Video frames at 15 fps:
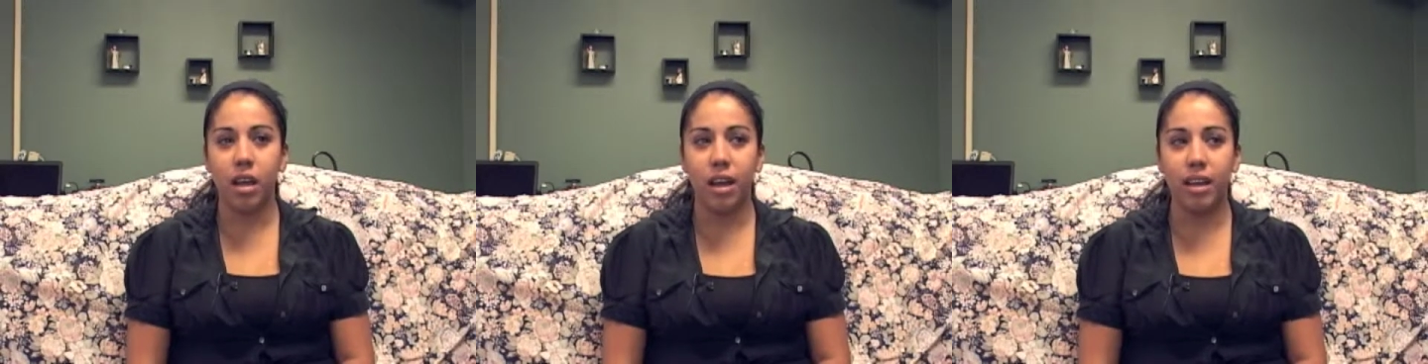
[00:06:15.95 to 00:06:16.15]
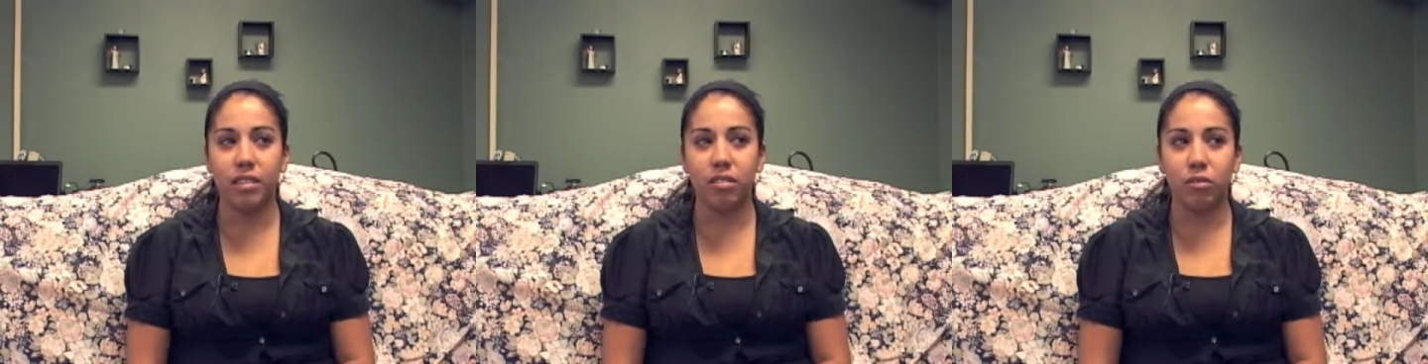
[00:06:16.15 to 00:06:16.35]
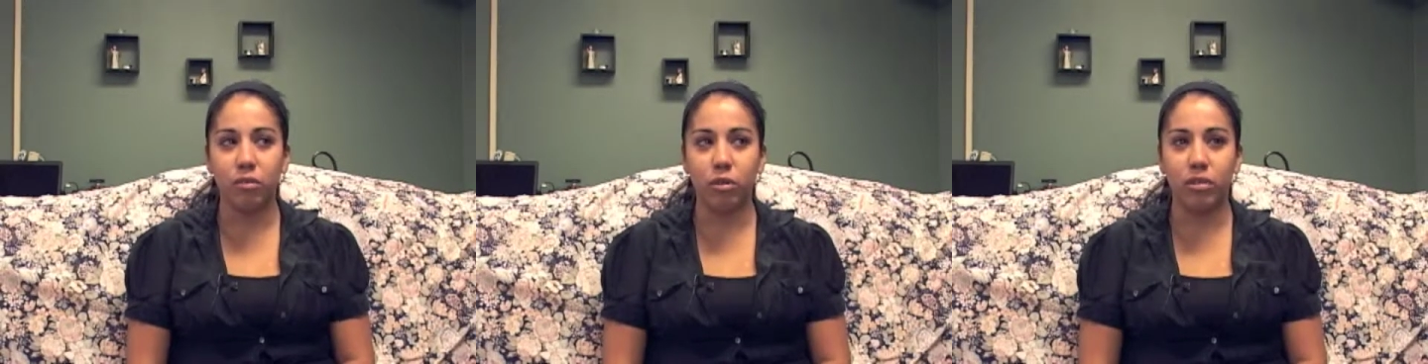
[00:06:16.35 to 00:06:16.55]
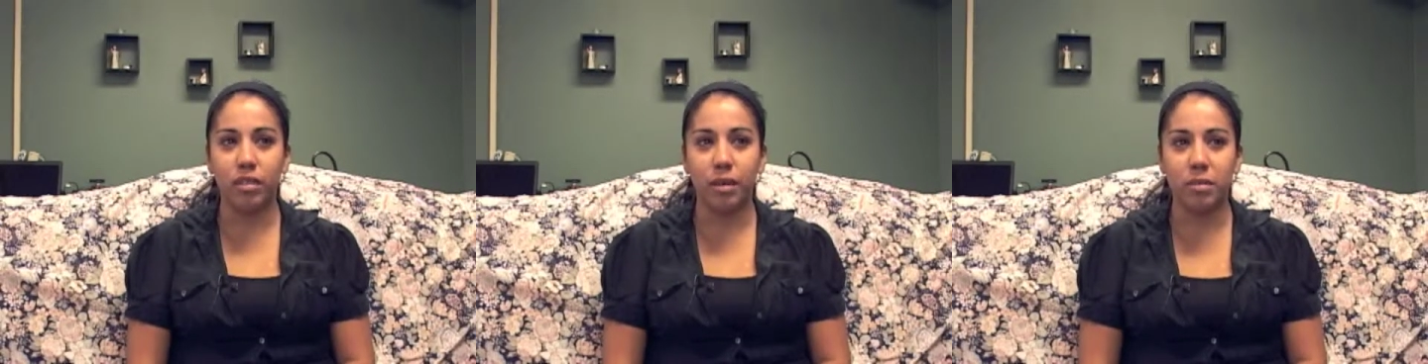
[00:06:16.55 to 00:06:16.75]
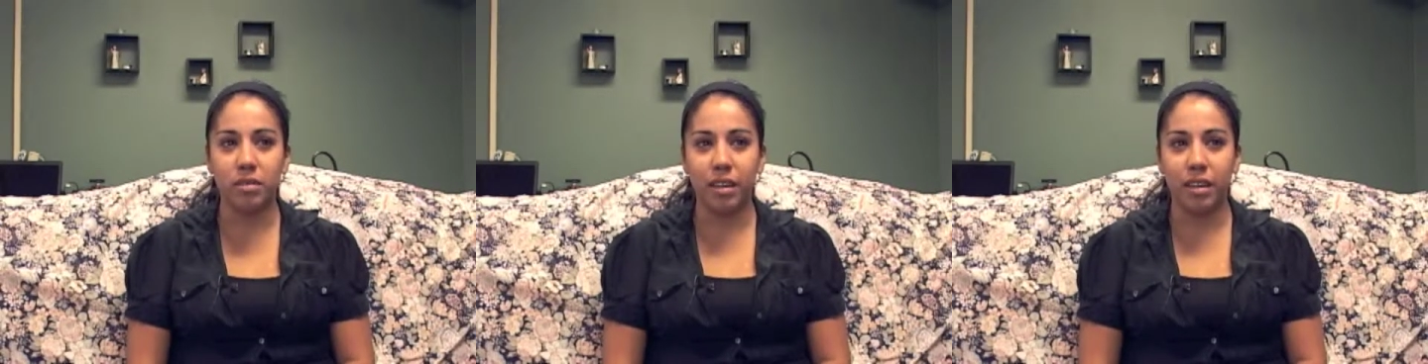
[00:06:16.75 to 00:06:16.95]
as a
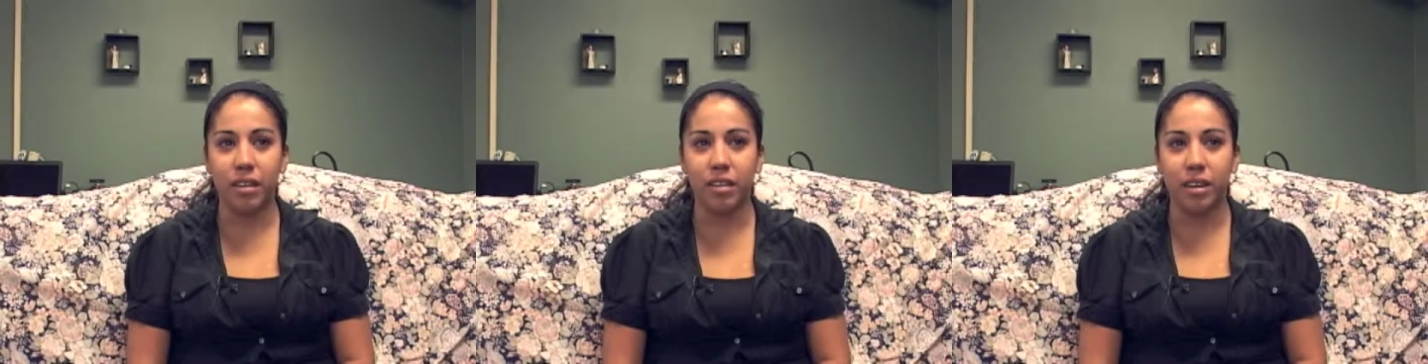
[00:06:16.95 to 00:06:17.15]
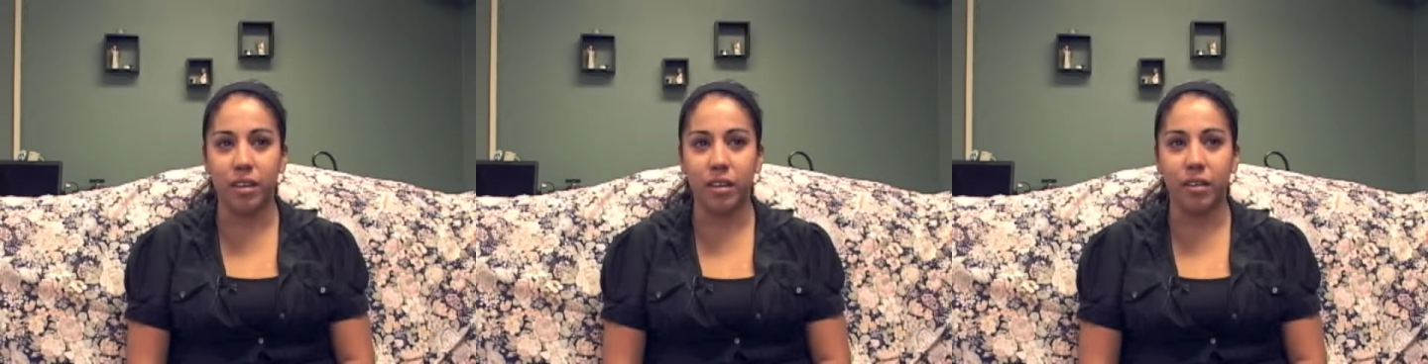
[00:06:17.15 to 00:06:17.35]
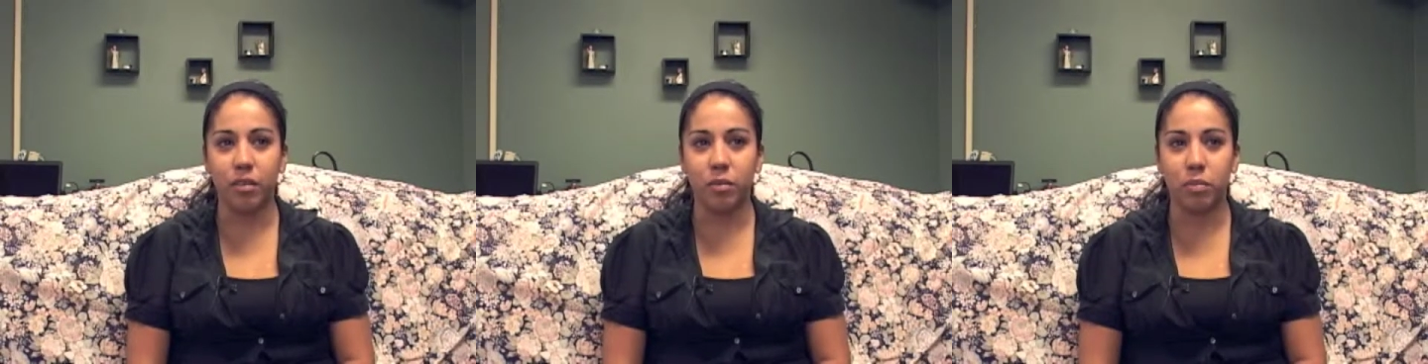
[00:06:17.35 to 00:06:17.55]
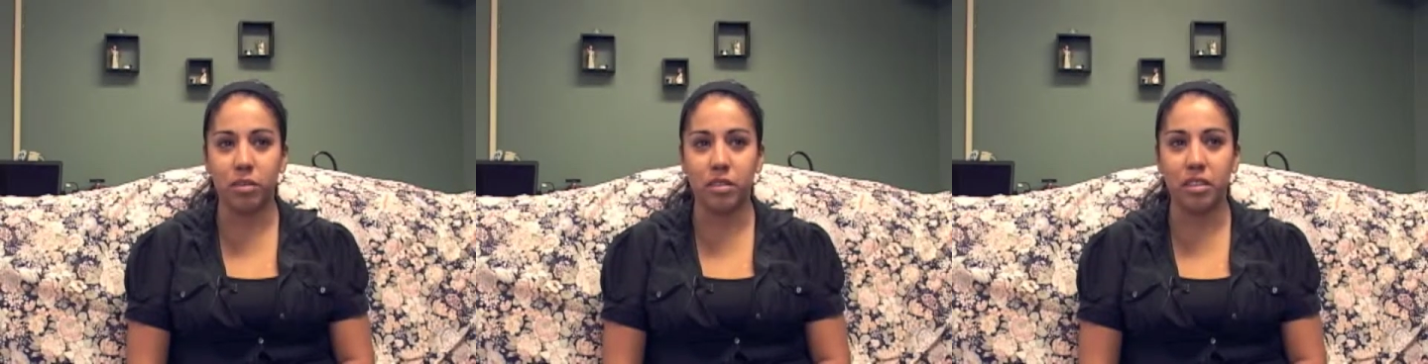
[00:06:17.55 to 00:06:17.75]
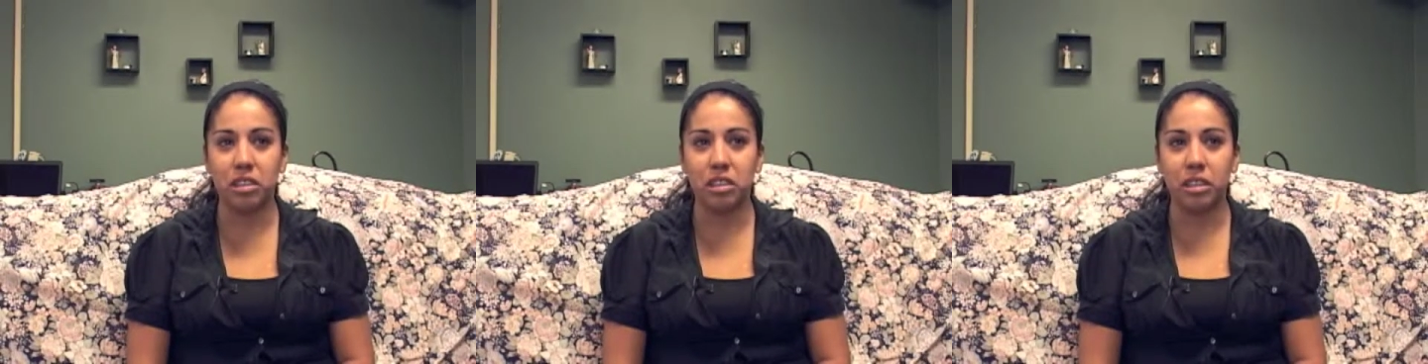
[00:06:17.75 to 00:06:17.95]
full-time secretarial
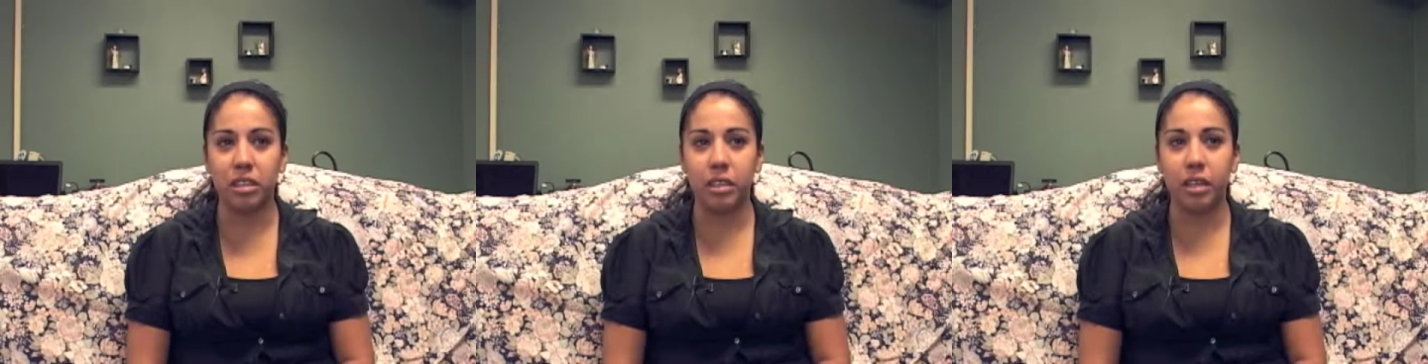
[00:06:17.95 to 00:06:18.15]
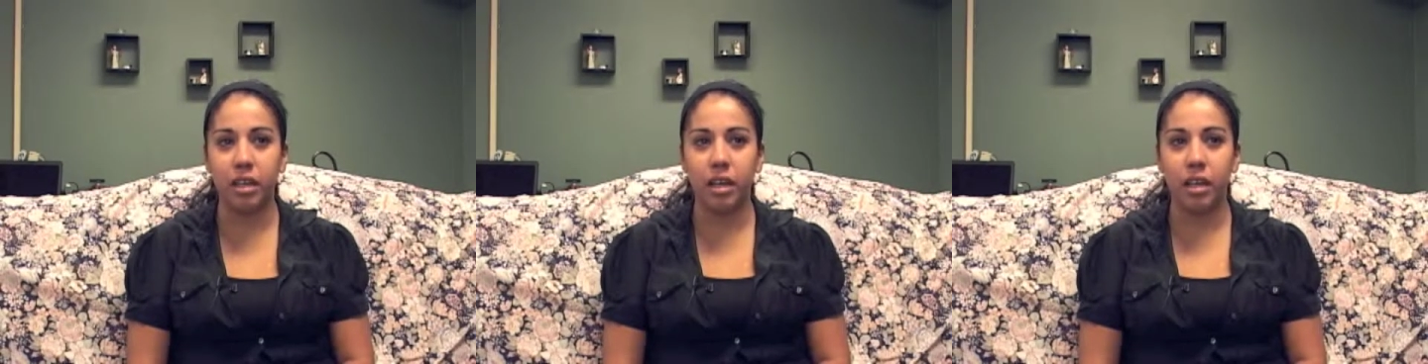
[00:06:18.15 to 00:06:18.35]
position,